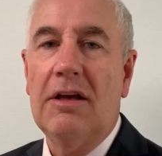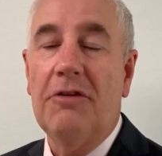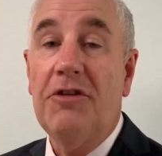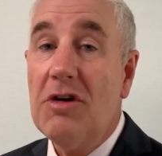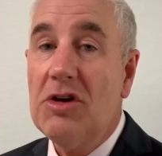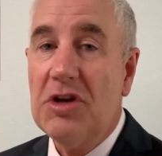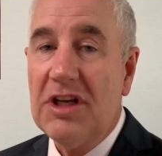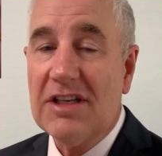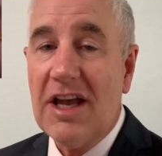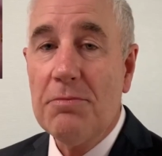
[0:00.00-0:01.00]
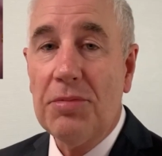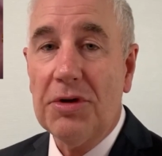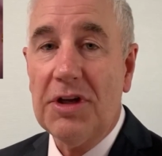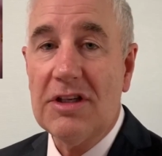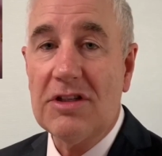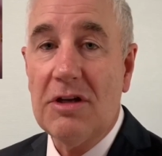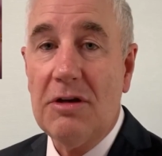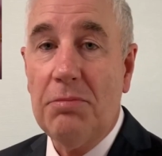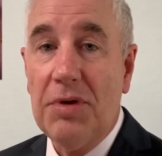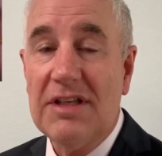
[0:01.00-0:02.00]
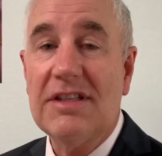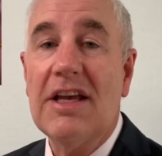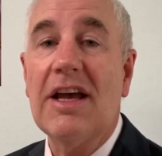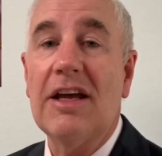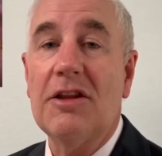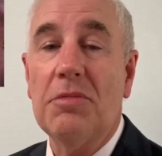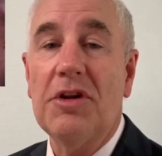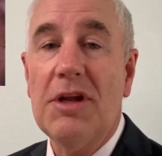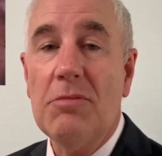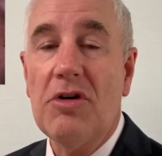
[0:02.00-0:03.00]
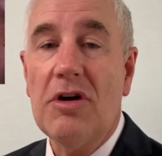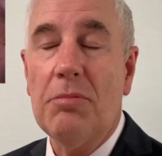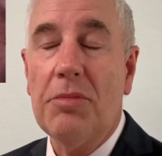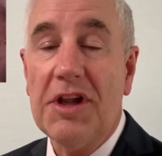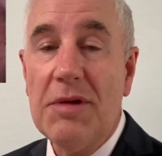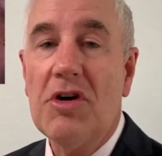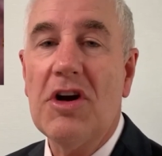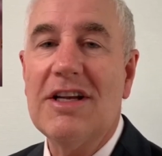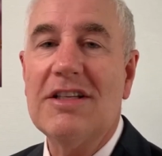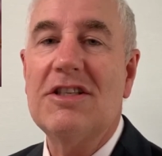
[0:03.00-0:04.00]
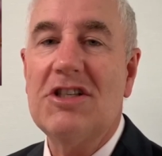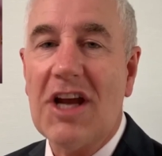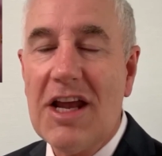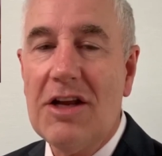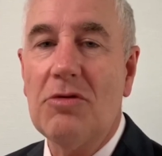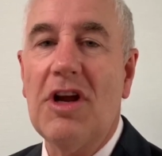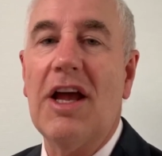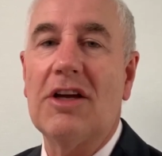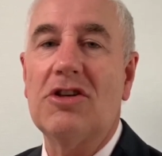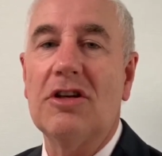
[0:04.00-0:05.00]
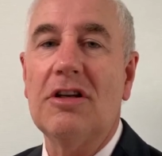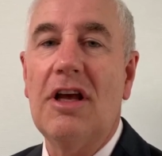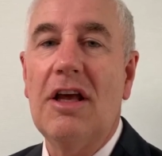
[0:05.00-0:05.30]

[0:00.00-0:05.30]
A very good example is the PCA, the polymerase chain reaction